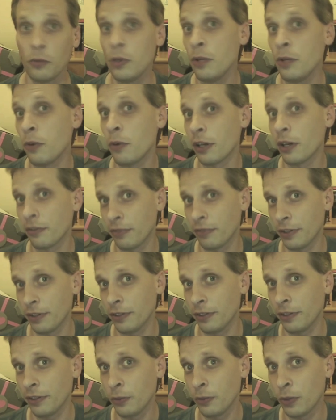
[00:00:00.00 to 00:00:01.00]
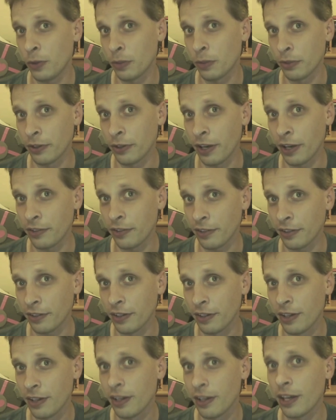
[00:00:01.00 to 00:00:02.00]
We want to feel that we're
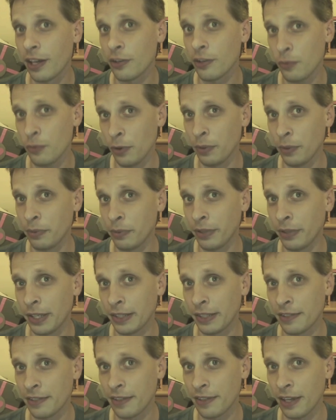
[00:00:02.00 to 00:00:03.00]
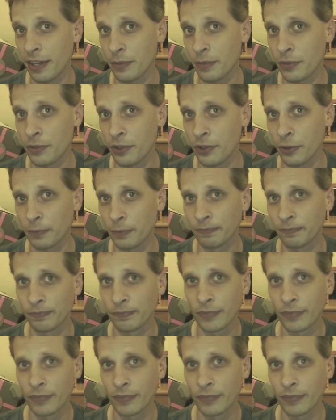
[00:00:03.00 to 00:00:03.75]
progressing, as we'll be playing this game too.